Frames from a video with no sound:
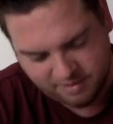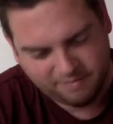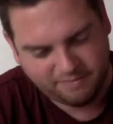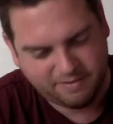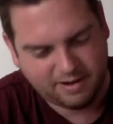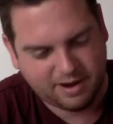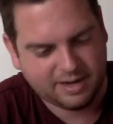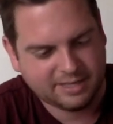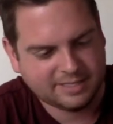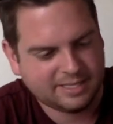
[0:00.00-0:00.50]

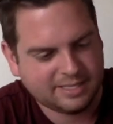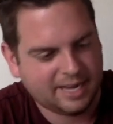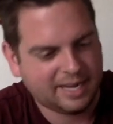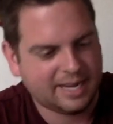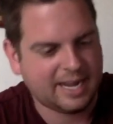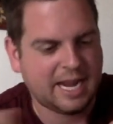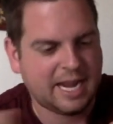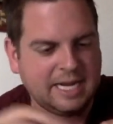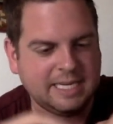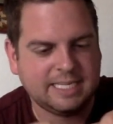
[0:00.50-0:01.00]
various
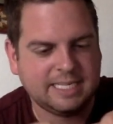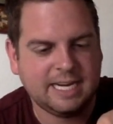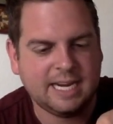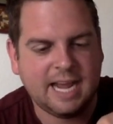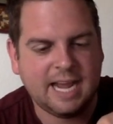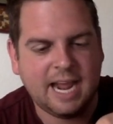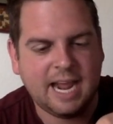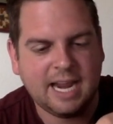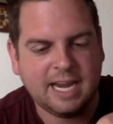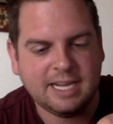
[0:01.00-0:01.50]

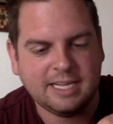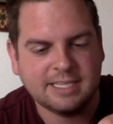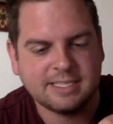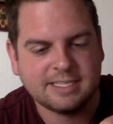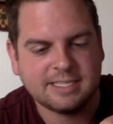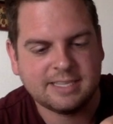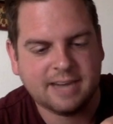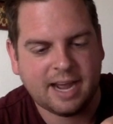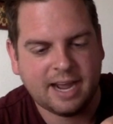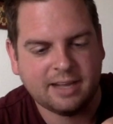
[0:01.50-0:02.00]
1980s
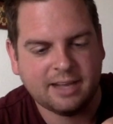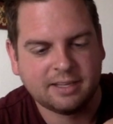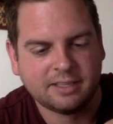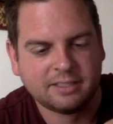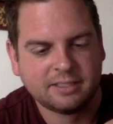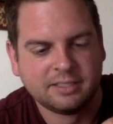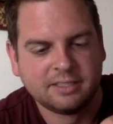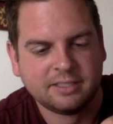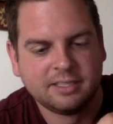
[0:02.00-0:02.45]
style